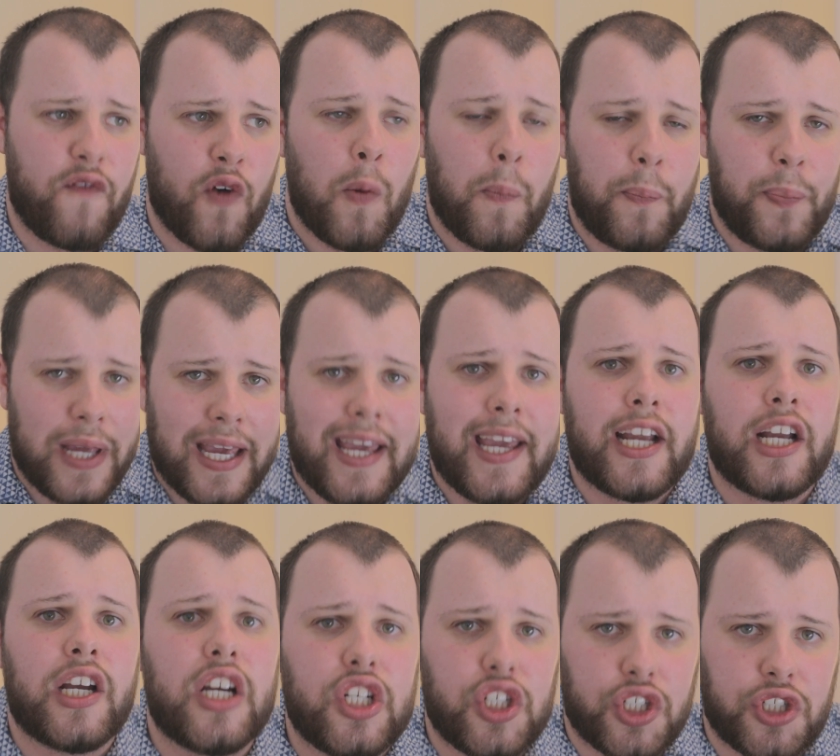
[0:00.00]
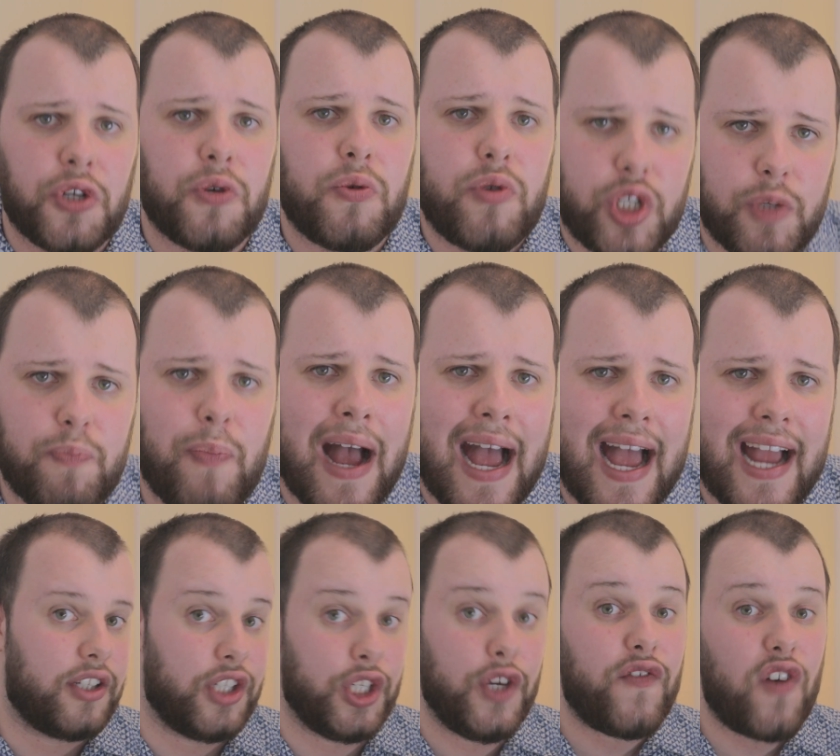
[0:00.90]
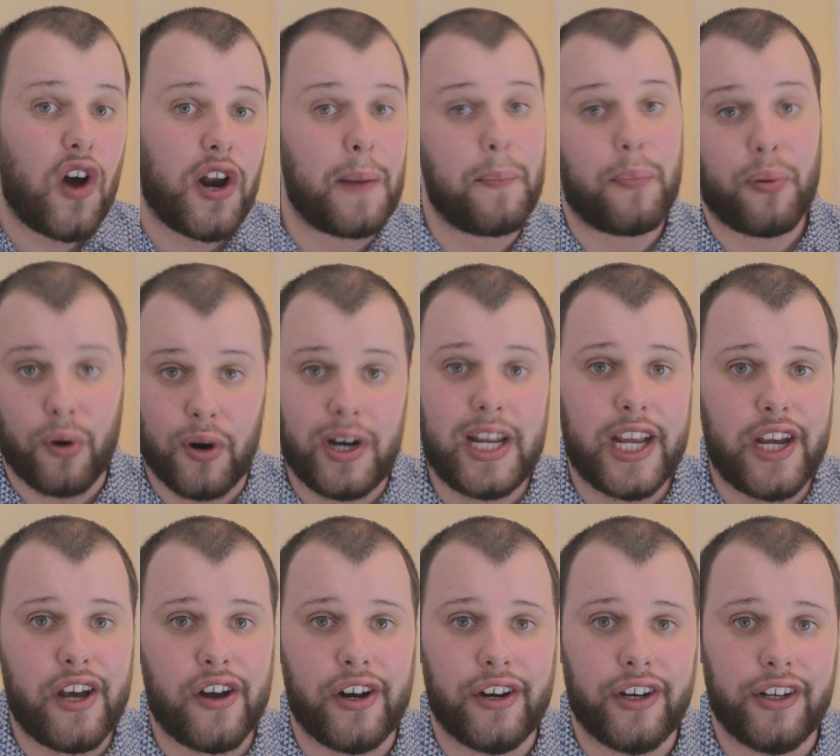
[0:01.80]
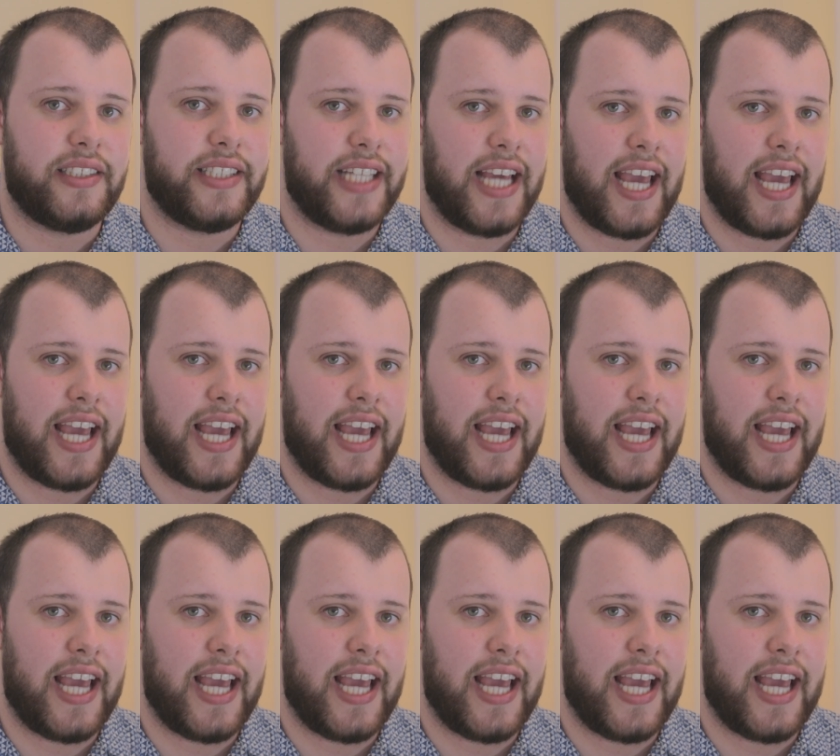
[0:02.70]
for being a douchebag. You've got it pretty good,